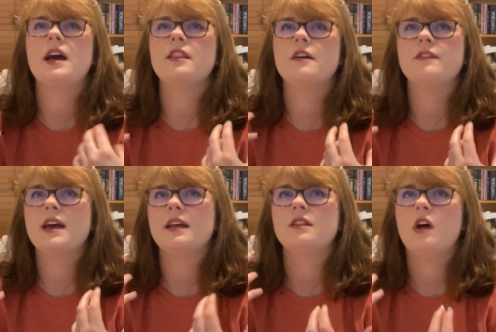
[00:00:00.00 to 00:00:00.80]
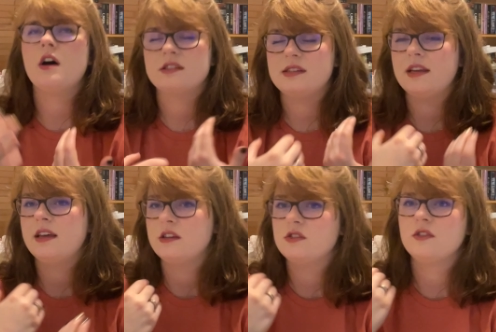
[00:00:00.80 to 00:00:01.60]
I love getting lost in
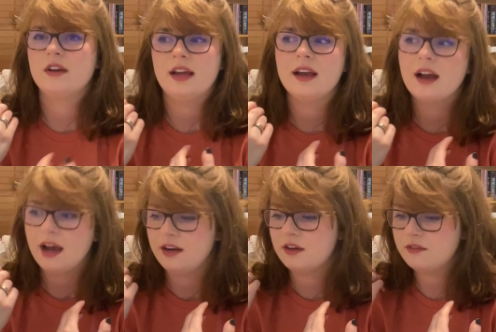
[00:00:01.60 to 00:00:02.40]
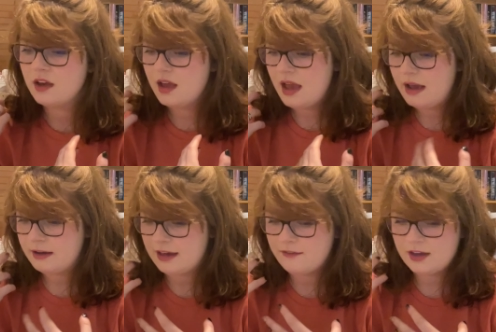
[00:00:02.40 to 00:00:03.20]
history and kind of
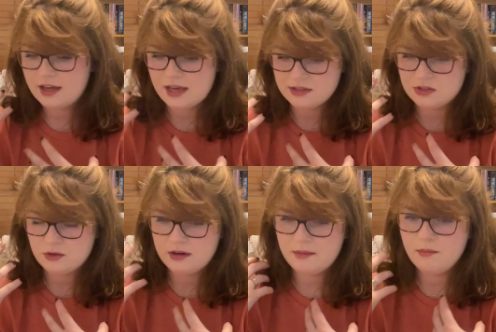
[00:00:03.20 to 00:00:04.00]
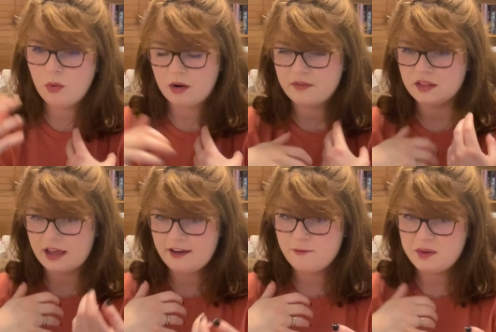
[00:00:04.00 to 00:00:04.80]
giving history more of a
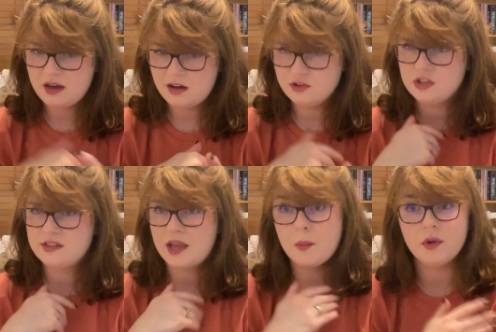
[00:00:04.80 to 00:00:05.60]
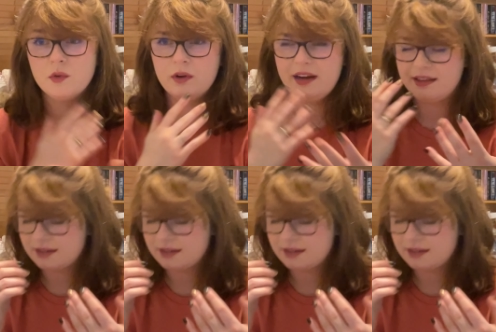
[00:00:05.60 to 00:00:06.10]
life beyond just like what you read in